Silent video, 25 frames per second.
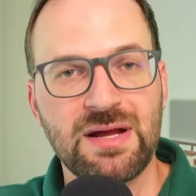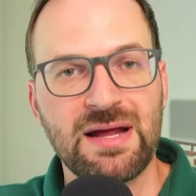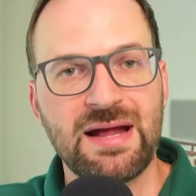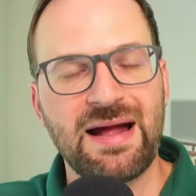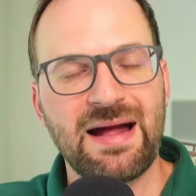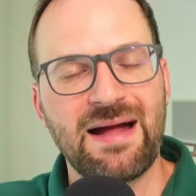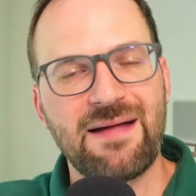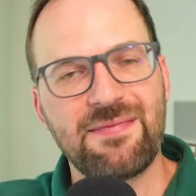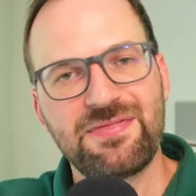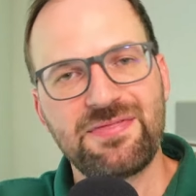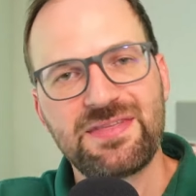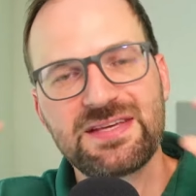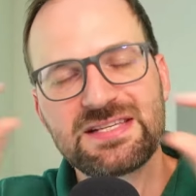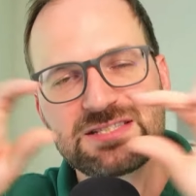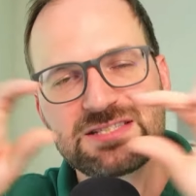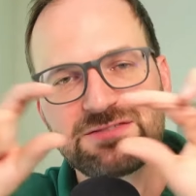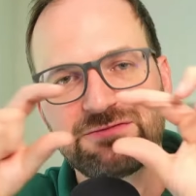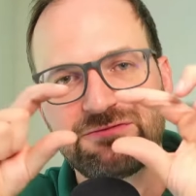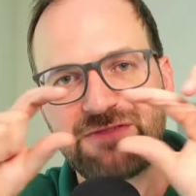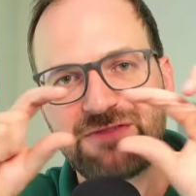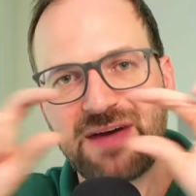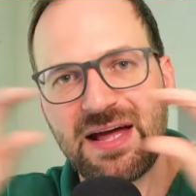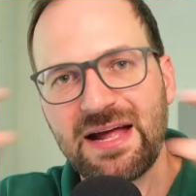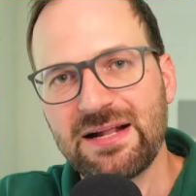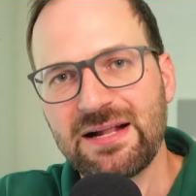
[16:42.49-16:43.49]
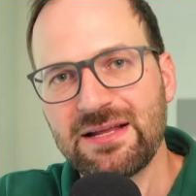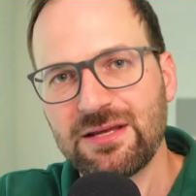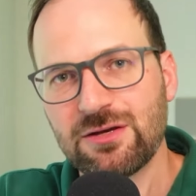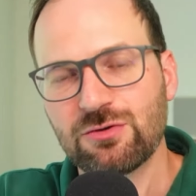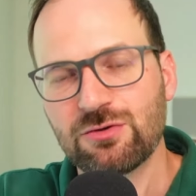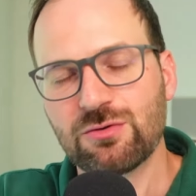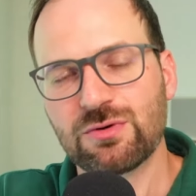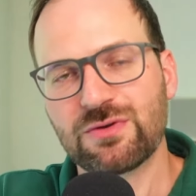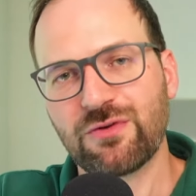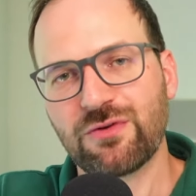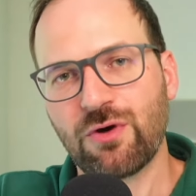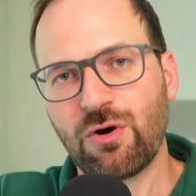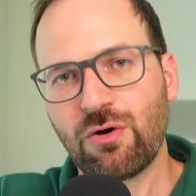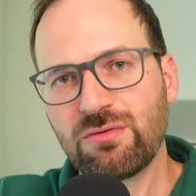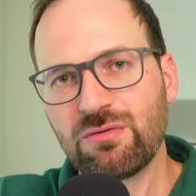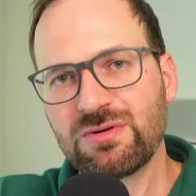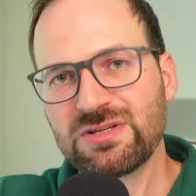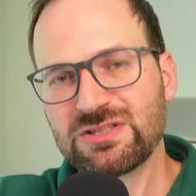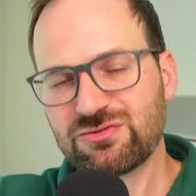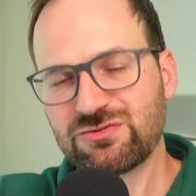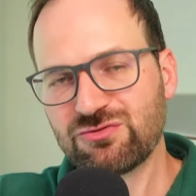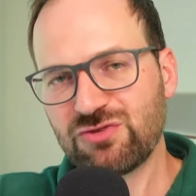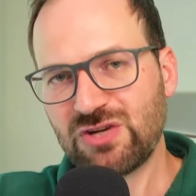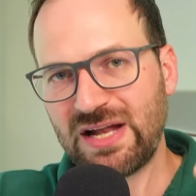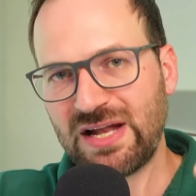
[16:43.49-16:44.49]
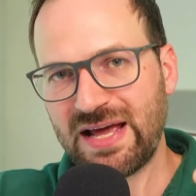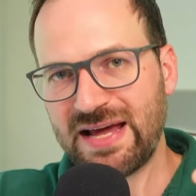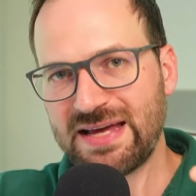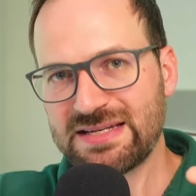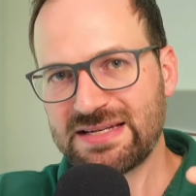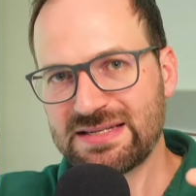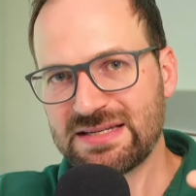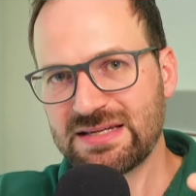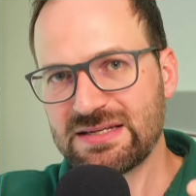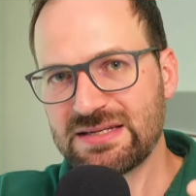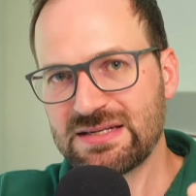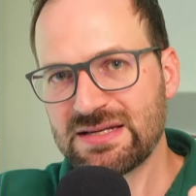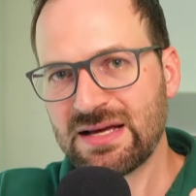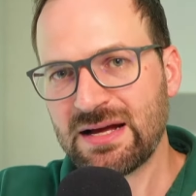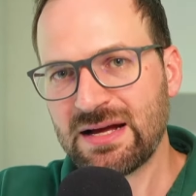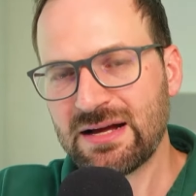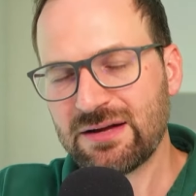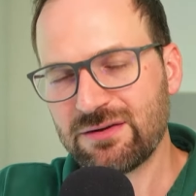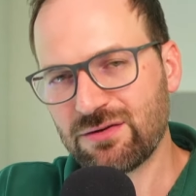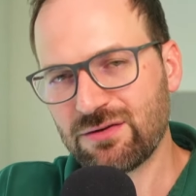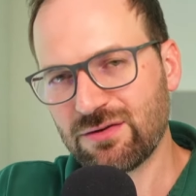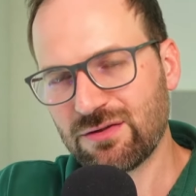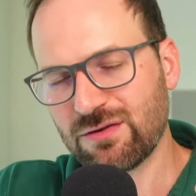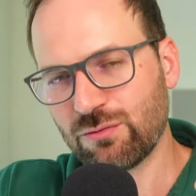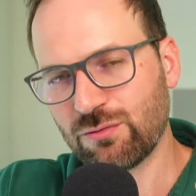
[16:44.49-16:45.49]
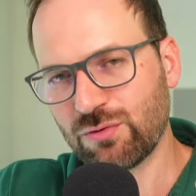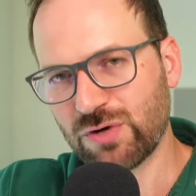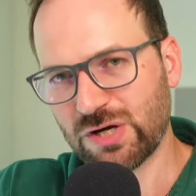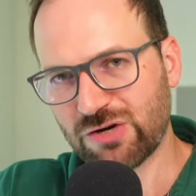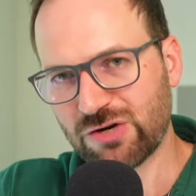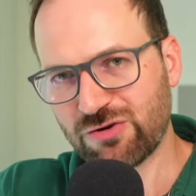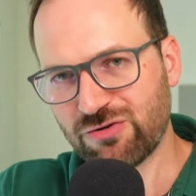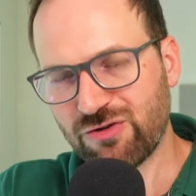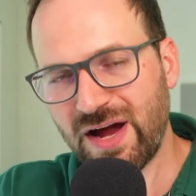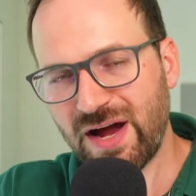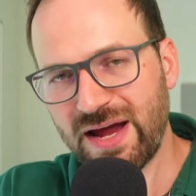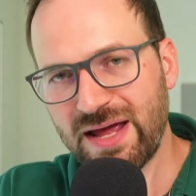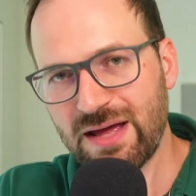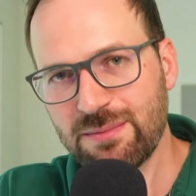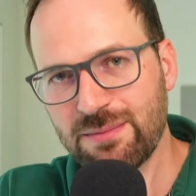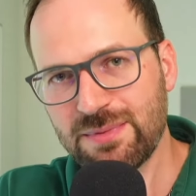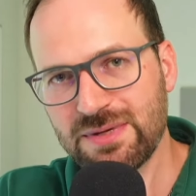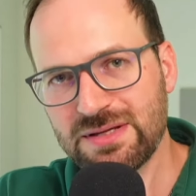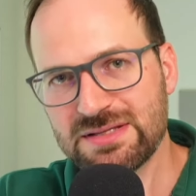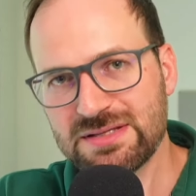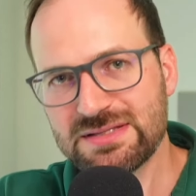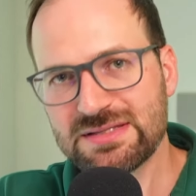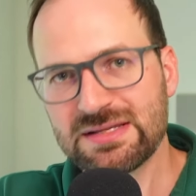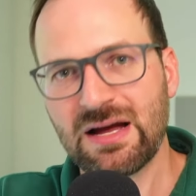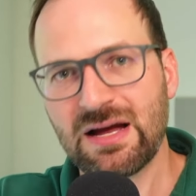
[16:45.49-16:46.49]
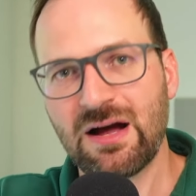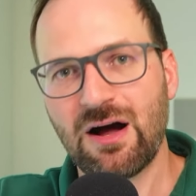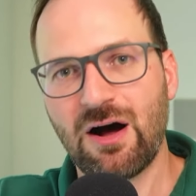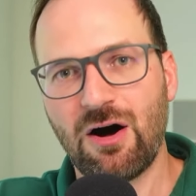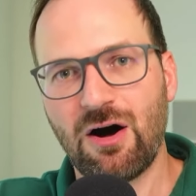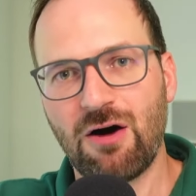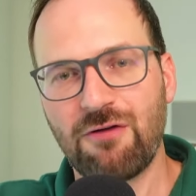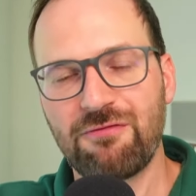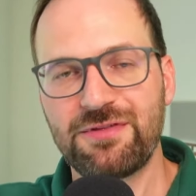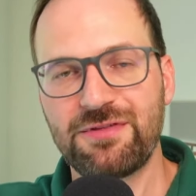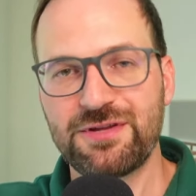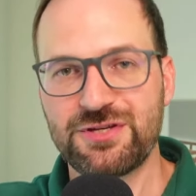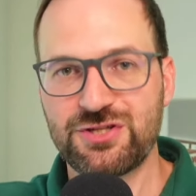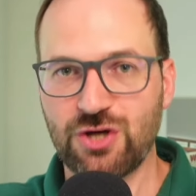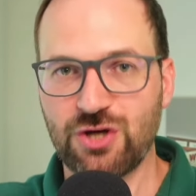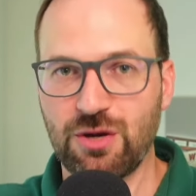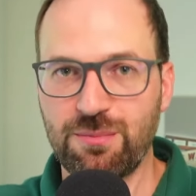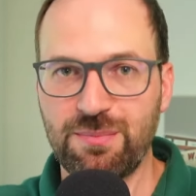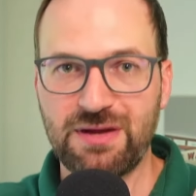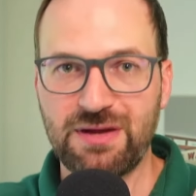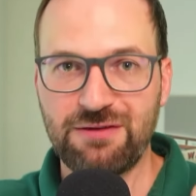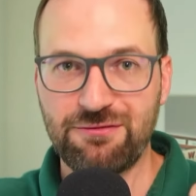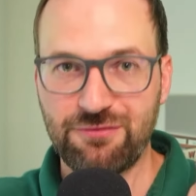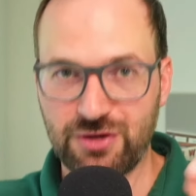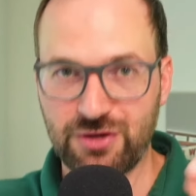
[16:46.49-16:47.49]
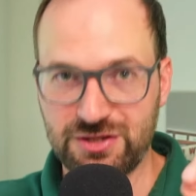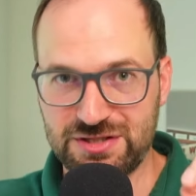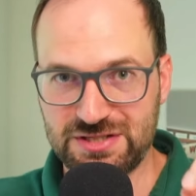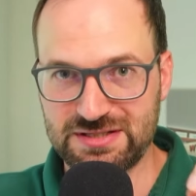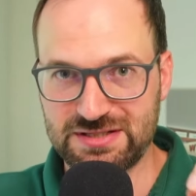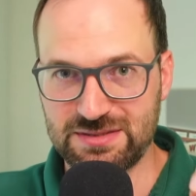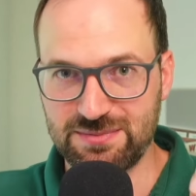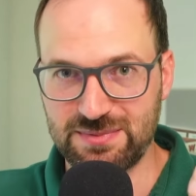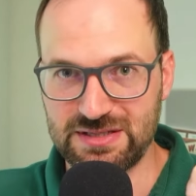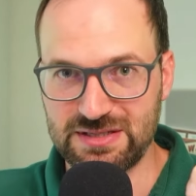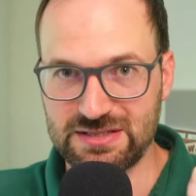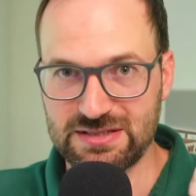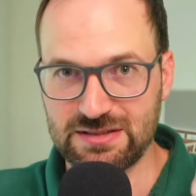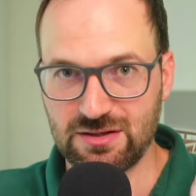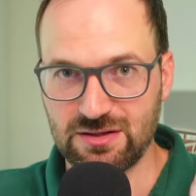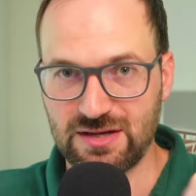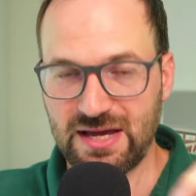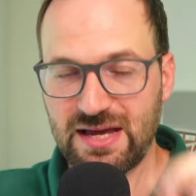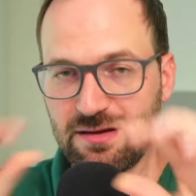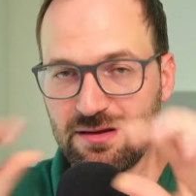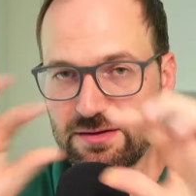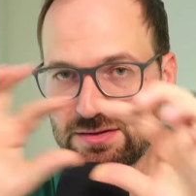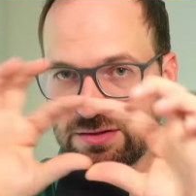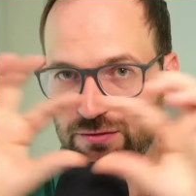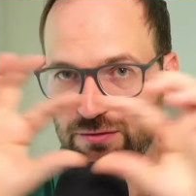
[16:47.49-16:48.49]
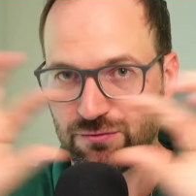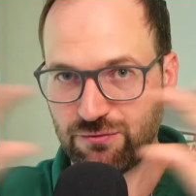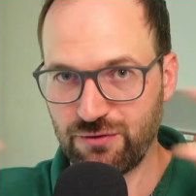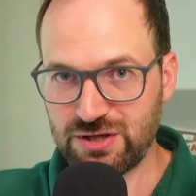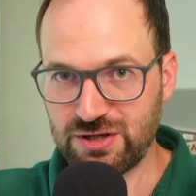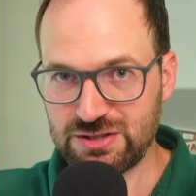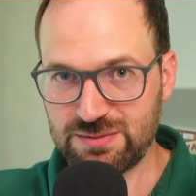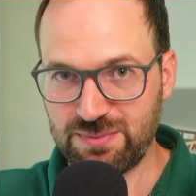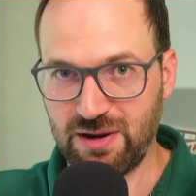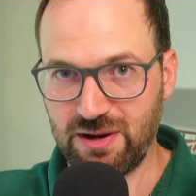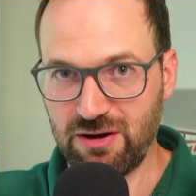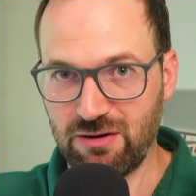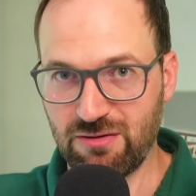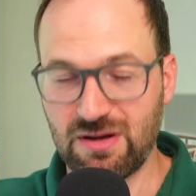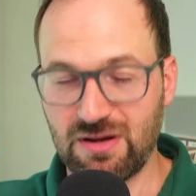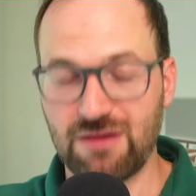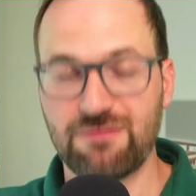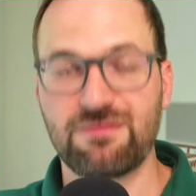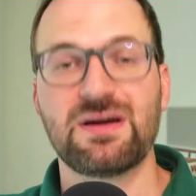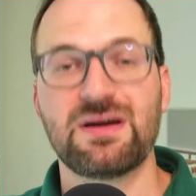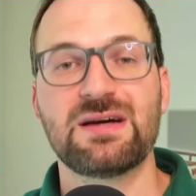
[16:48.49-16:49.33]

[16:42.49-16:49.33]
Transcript: and this value is always related to the requirements of the job advertisement. Okay, so first paragraph.